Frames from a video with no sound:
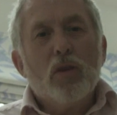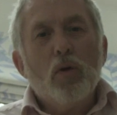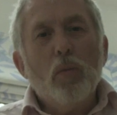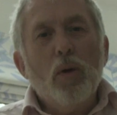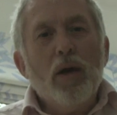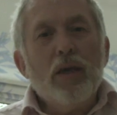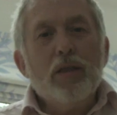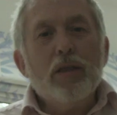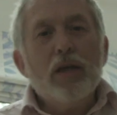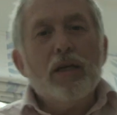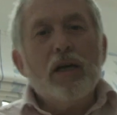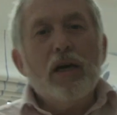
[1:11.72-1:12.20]
The
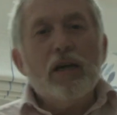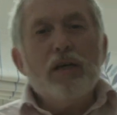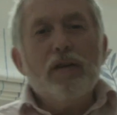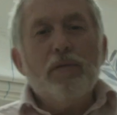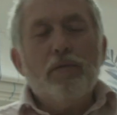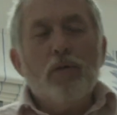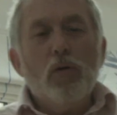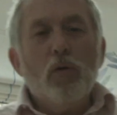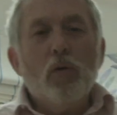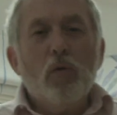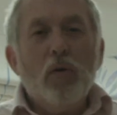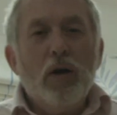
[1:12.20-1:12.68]
way that
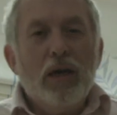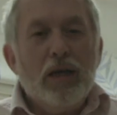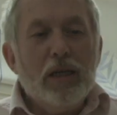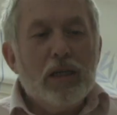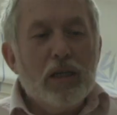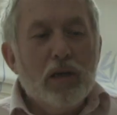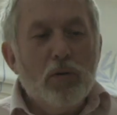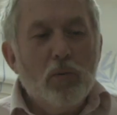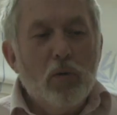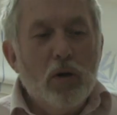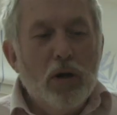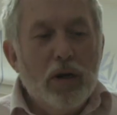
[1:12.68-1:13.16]
underfloor
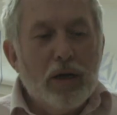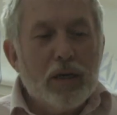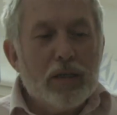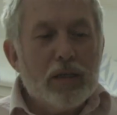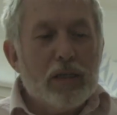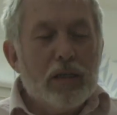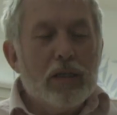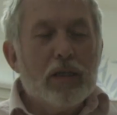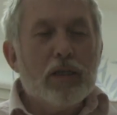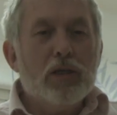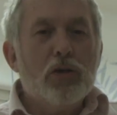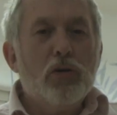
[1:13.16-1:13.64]
heating
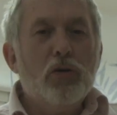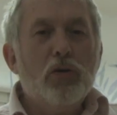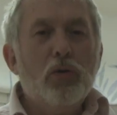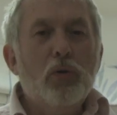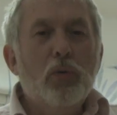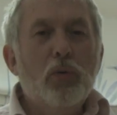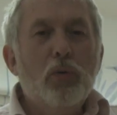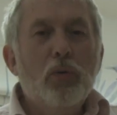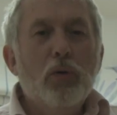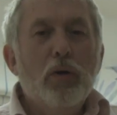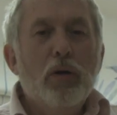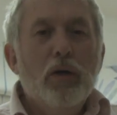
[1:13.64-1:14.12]
works is
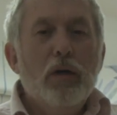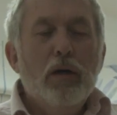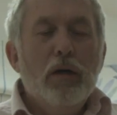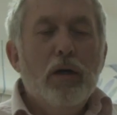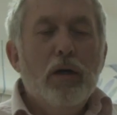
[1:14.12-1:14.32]
to